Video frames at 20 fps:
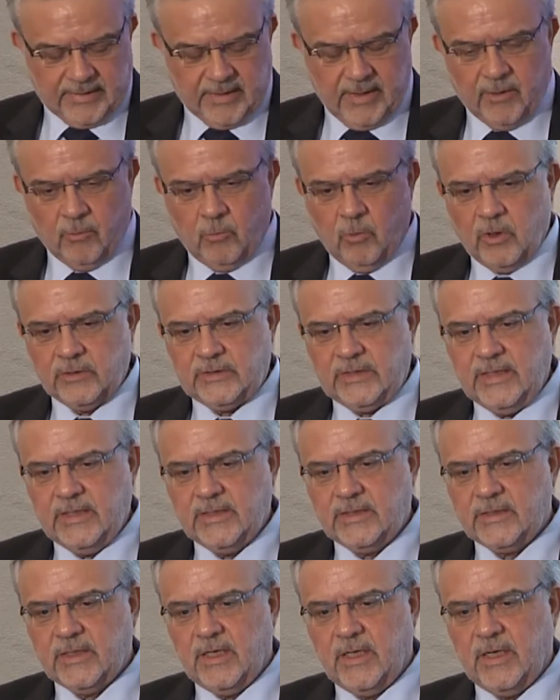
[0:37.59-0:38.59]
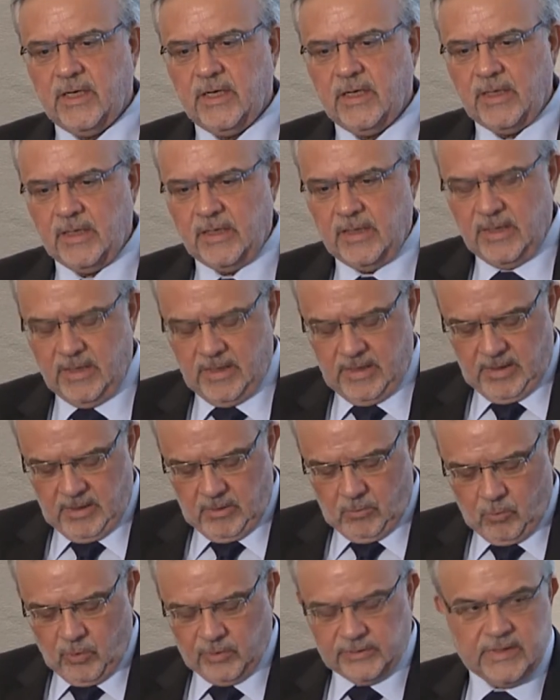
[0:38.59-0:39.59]
And what is, uh,
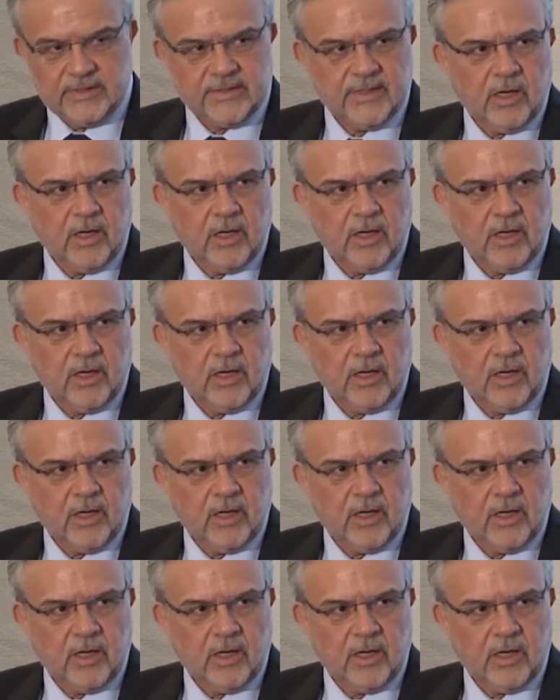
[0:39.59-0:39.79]
what is